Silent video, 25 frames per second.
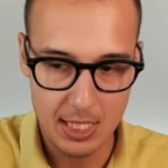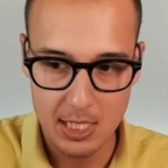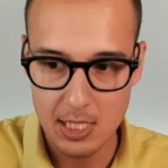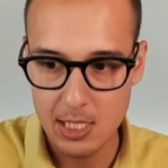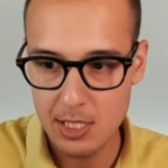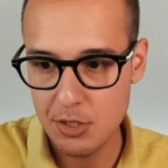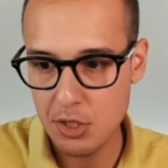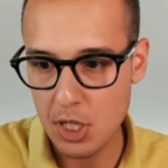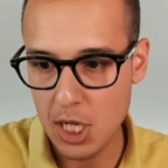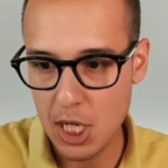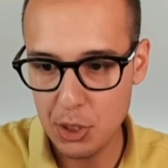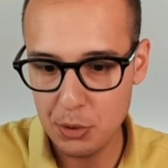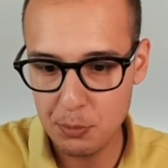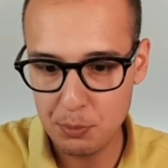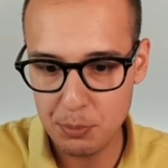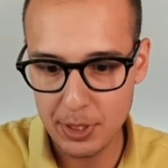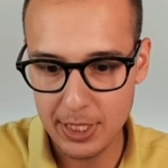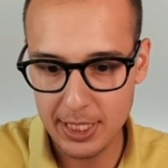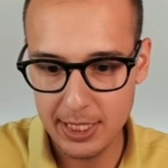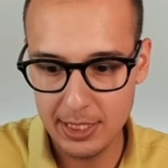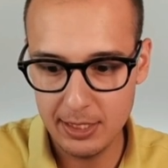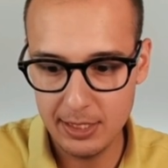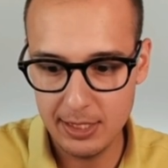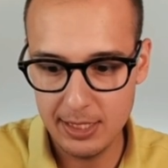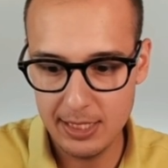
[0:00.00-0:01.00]
So
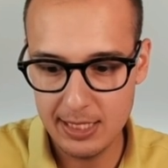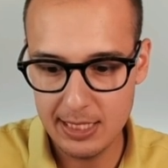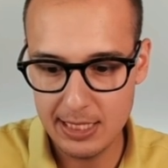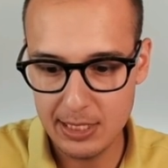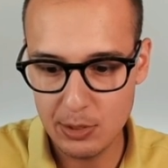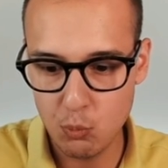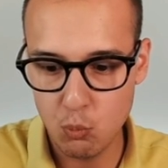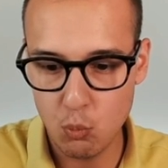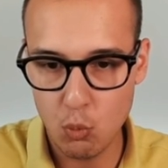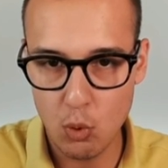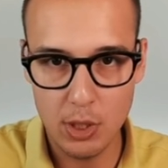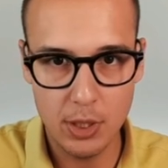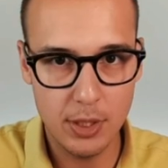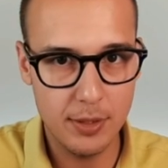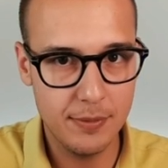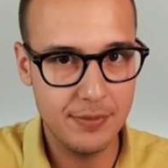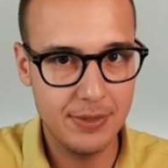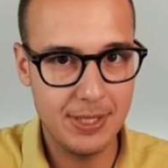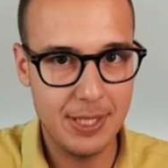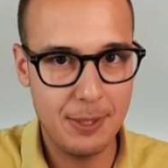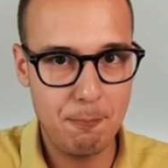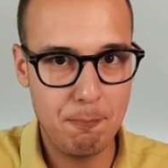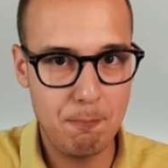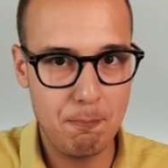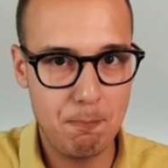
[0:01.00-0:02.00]
Outbrain is one of
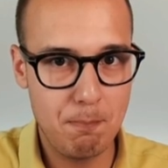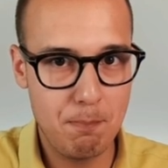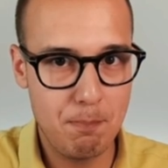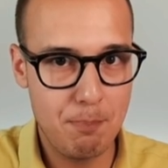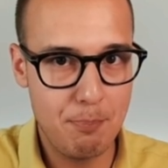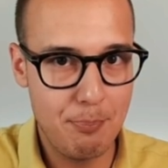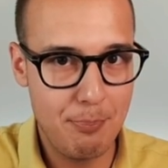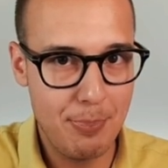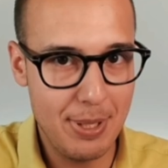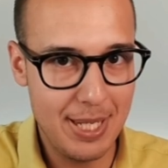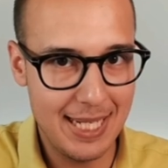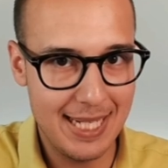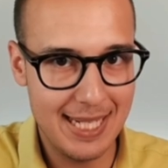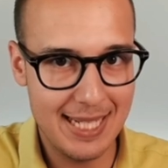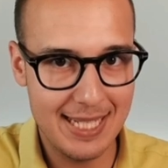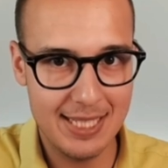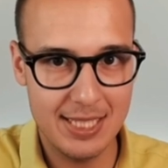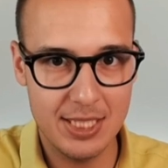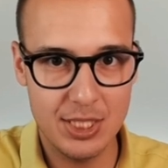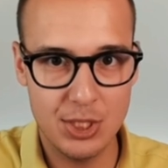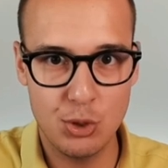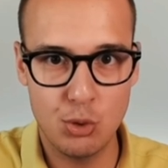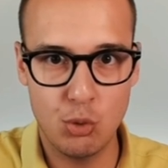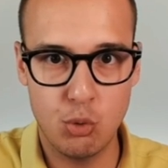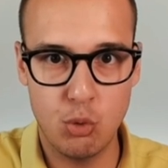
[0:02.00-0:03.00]
the
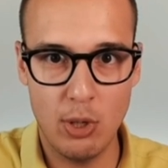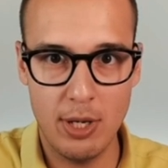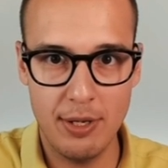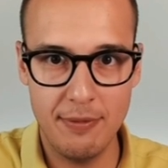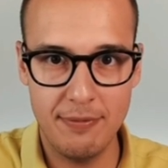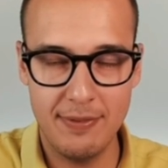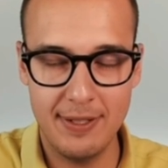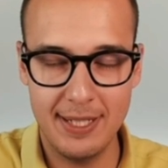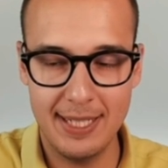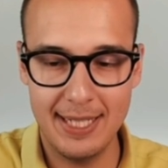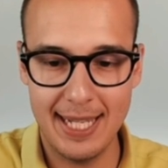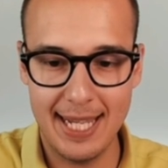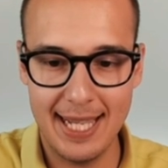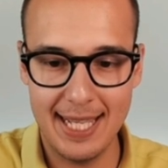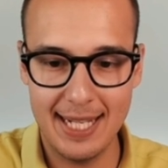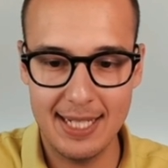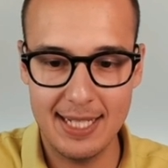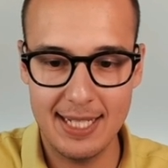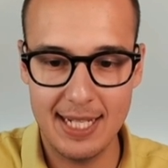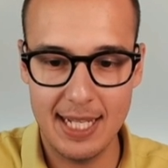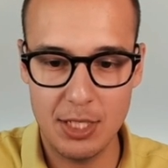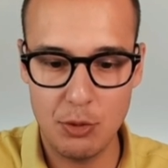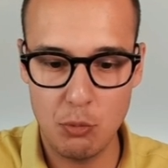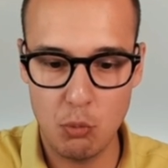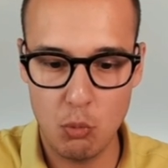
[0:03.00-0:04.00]
biggest traffic ad
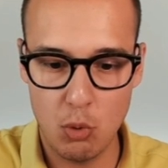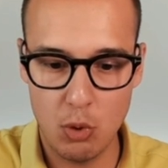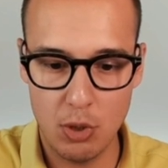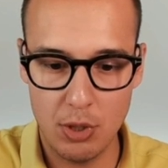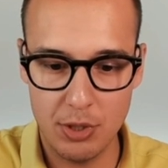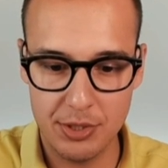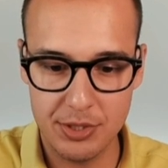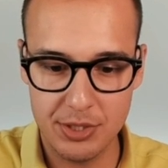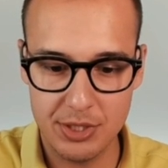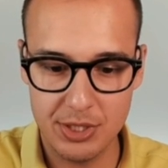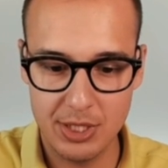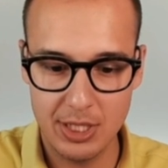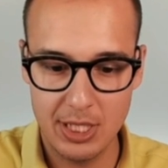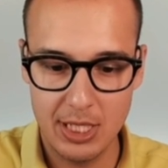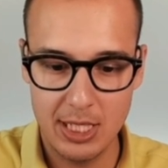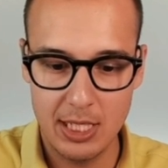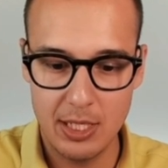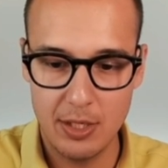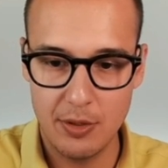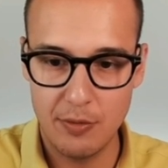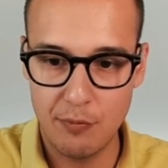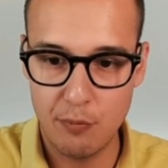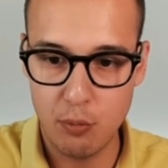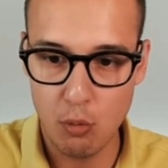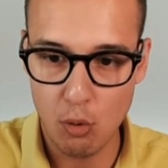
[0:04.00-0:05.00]
networks
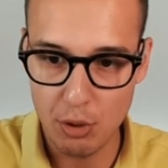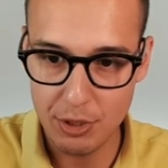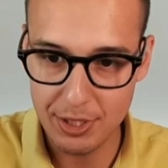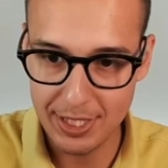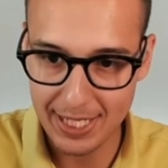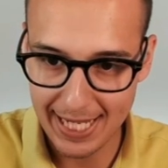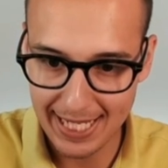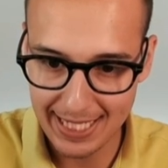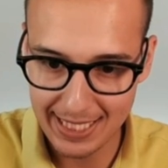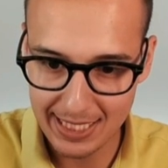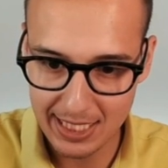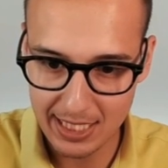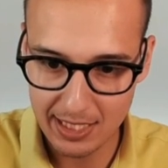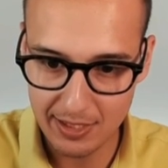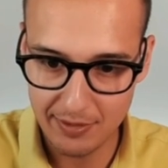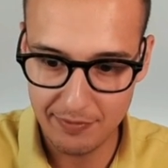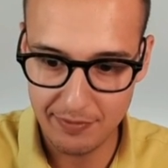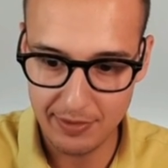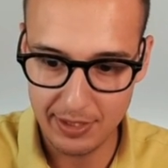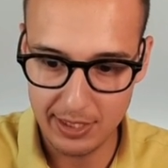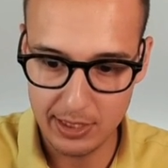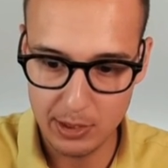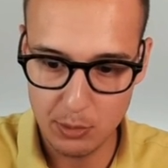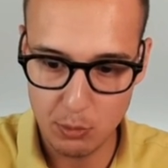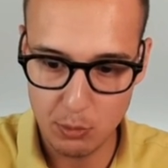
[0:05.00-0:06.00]
for native in the